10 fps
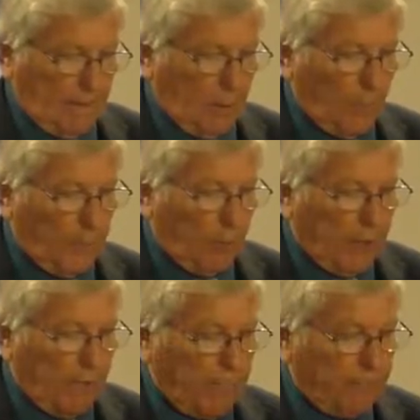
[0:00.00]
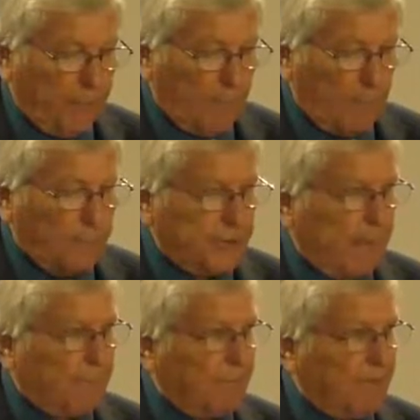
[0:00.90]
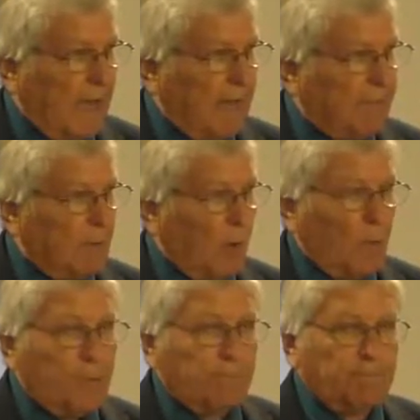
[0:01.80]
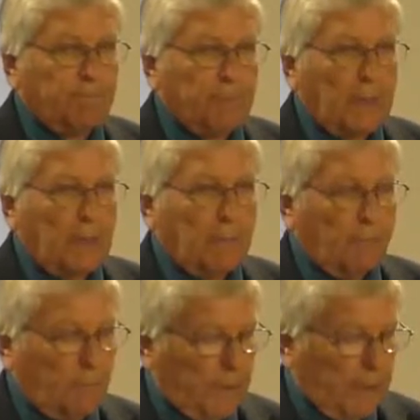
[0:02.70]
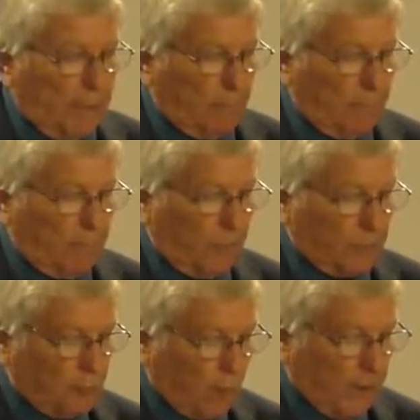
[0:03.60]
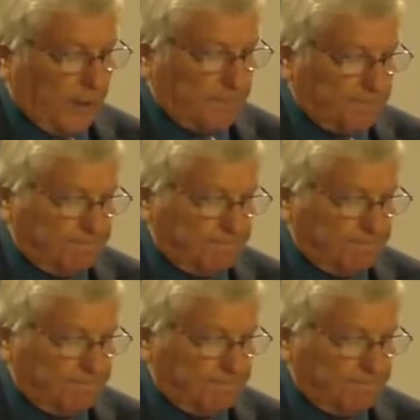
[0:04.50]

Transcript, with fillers: We're going to be reading from Numbers chapter 5 in a moment. Uh, we'll begin with verse 12.